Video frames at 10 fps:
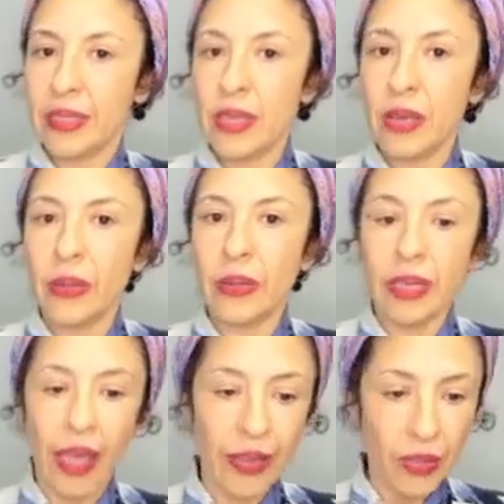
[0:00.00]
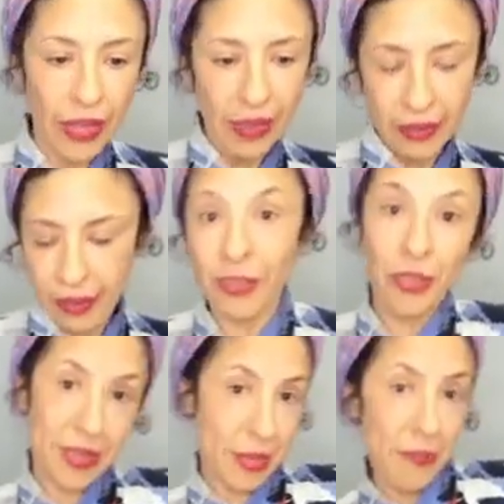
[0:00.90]
So, and you can, and
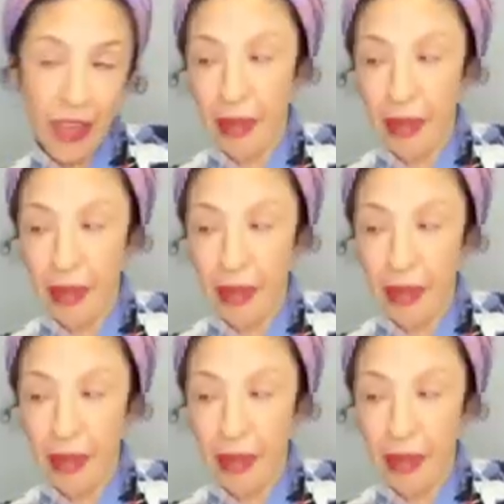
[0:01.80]
you need some